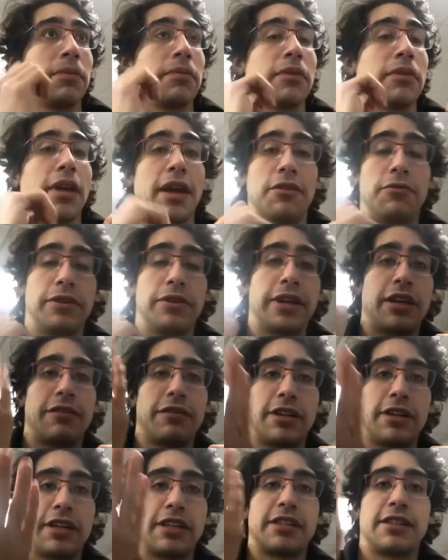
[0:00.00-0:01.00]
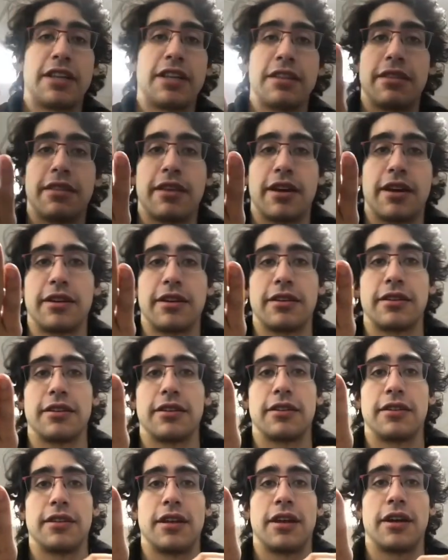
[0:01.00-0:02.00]
And we can even extend that
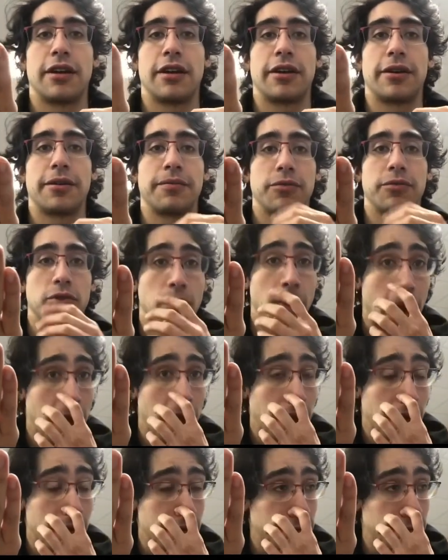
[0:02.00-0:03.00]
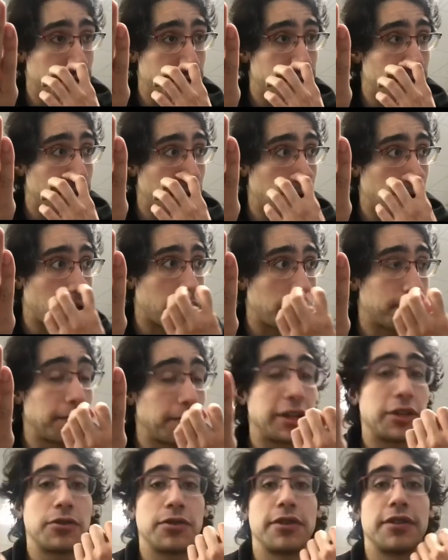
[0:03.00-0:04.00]
to have
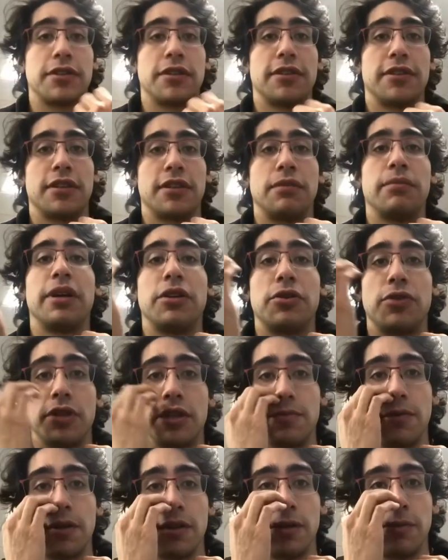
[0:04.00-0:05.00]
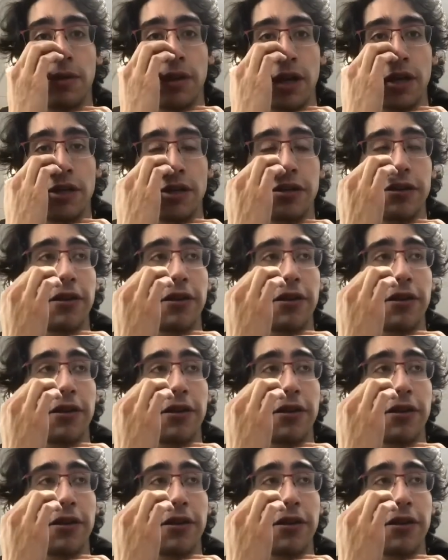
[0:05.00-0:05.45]
matrices and matrix multiplication,